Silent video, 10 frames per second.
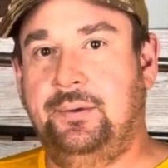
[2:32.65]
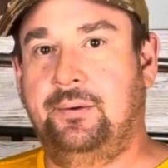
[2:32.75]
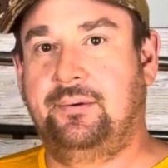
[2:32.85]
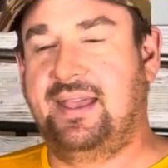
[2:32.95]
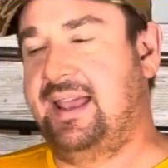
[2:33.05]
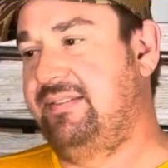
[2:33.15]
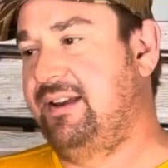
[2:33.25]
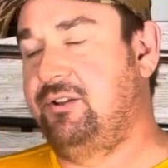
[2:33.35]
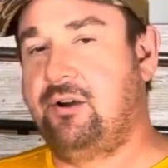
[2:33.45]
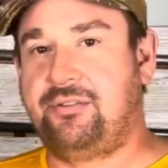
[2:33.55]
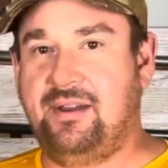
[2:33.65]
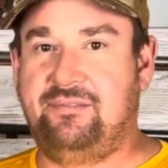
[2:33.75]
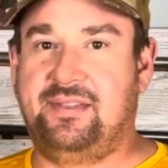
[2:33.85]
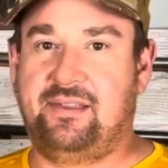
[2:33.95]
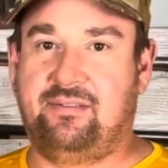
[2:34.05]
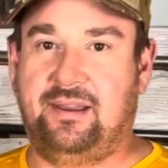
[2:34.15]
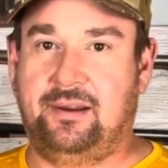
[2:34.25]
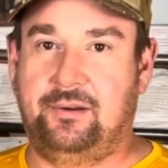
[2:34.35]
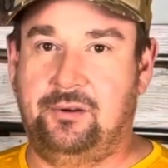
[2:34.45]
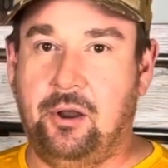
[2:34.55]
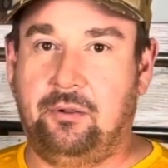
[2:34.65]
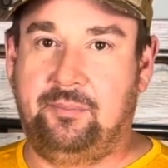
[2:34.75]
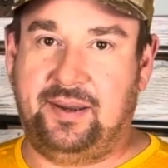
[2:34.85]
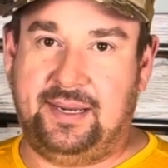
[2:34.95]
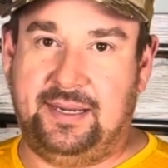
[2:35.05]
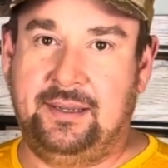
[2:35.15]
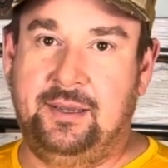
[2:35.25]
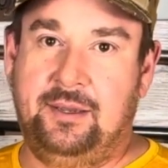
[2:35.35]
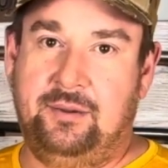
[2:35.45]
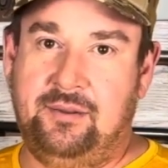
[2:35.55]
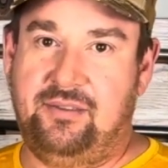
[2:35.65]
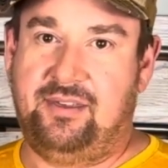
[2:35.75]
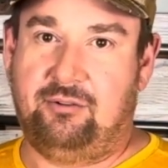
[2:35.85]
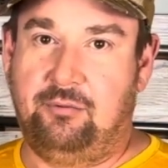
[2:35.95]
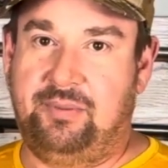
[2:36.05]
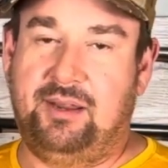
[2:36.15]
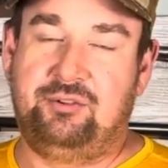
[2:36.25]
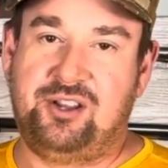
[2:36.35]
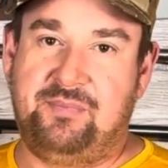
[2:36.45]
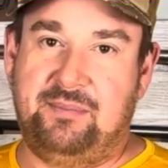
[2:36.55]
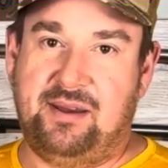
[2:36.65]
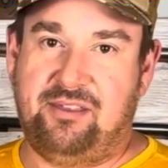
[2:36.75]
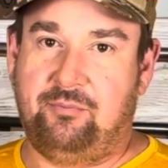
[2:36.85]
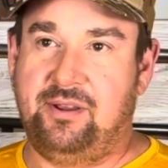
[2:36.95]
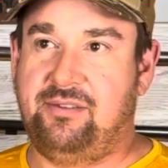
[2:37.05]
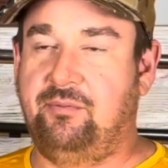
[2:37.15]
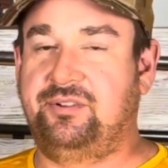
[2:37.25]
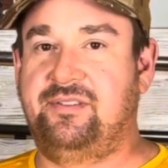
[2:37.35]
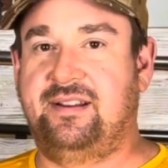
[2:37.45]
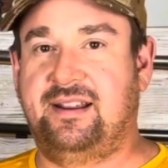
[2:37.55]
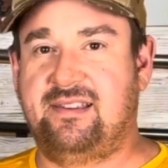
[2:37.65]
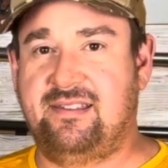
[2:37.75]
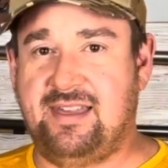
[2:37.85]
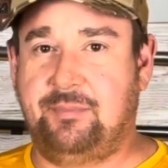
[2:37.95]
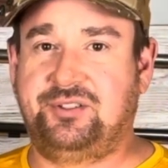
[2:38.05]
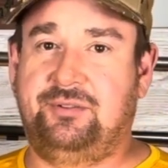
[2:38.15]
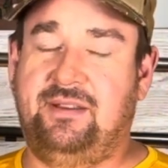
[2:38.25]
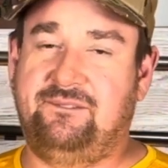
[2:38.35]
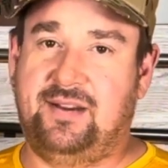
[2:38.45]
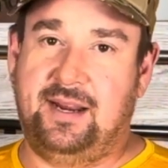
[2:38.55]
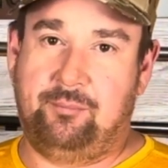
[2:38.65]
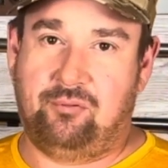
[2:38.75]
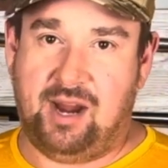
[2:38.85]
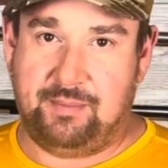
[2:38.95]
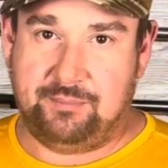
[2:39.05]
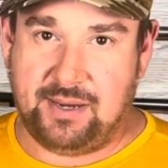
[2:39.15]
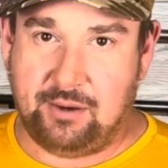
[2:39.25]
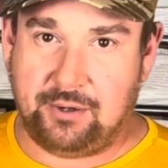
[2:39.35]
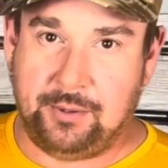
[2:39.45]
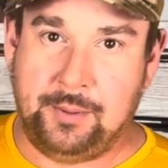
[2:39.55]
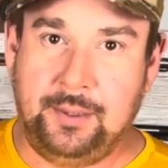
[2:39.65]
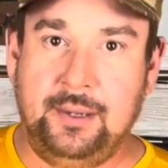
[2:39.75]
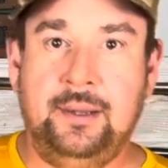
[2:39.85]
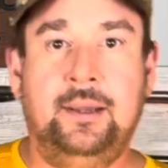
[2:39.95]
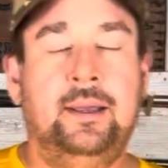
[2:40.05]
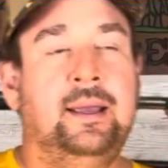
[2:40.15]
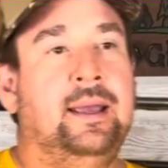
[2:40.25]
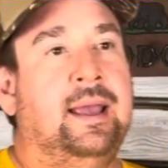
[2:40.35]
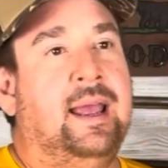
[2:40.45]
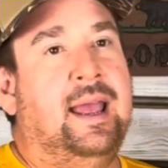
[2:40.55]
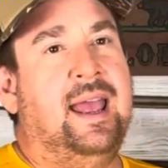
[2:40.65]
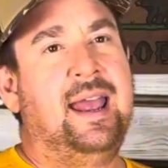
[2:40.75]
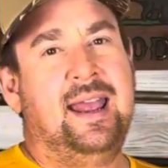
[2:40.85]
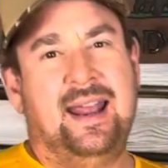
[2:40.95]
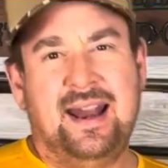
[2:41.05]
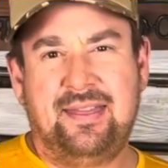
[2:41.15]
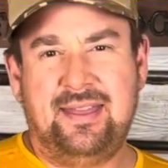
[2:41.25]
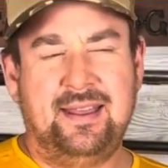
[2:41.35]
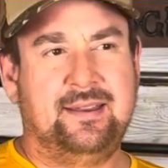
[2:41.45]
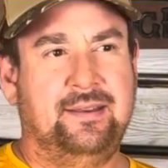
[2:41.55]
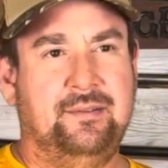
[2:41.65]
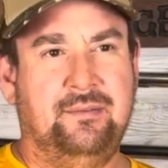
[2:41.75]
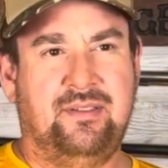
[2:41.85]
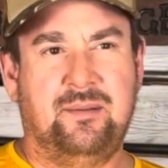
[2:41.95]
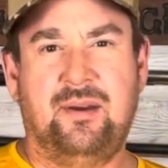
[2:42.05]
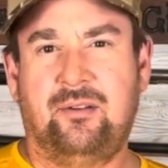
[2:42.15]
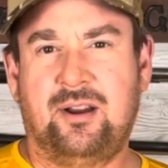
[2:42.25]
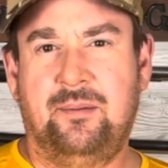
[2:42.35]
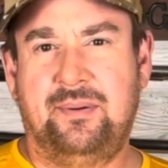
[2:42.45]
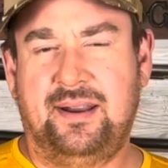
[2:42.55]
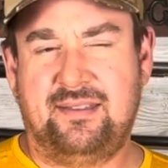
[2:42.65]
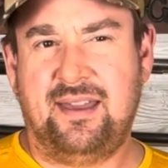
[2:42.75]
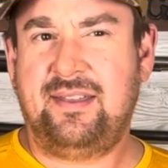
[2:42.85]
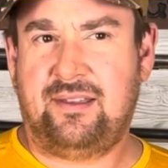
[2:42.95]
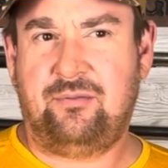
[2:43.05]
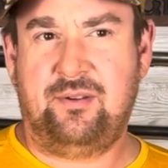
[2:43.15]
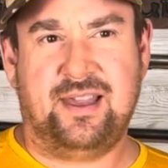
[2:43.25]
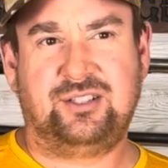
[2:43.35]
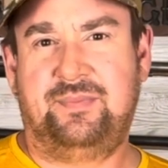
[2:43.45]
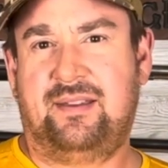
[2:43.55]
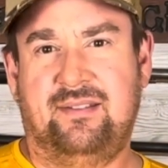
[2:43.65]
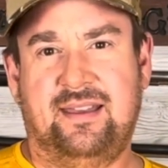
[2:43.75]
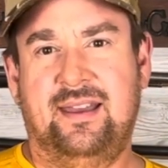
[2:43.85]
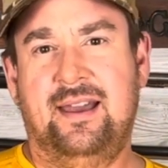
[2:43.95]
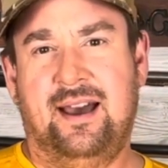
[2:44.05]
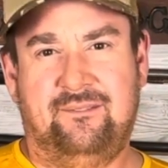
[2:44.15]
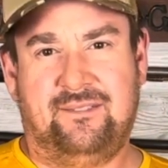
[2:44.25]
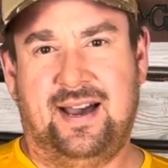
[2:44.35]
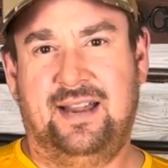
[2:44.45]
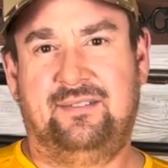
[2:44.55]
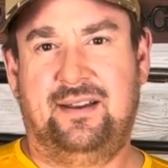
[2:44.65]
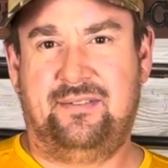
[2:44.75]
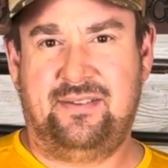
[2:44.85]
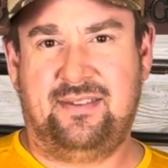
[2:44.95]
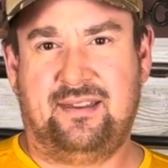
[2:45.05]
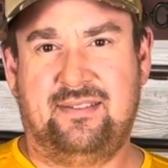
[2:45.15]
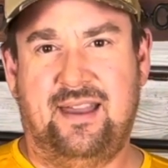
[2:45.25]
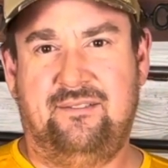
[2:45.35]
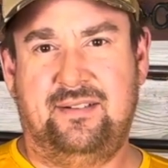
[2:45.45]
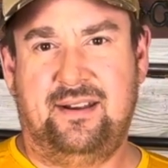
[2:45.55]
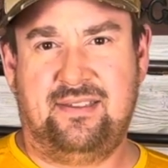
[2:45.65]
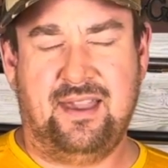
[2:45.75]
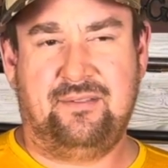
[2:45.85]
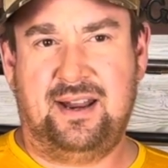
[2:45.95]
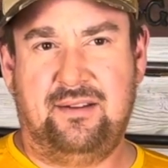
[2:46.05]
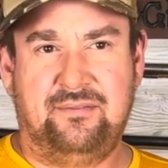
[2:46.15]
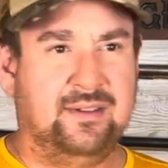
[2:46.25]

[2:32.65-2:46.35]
Okay, then you also have things like Null B, 0B, which is made by Swiss, which is an exceptionally fine priming powder. And I think some other companies, I think Swiss actually makes like a 5F, a 6F, and a 7F.